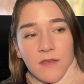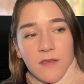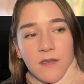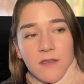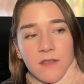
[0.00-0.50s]

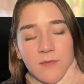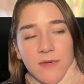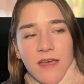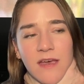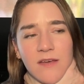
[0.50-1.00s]

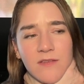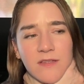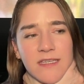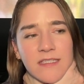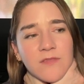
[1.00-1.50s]
Do I
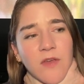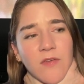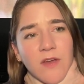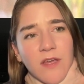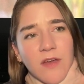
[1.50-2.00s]
have a
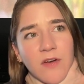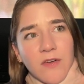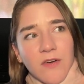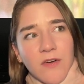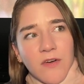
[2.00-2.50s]
least favorite
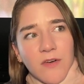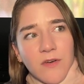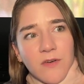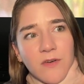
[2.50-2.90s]
character?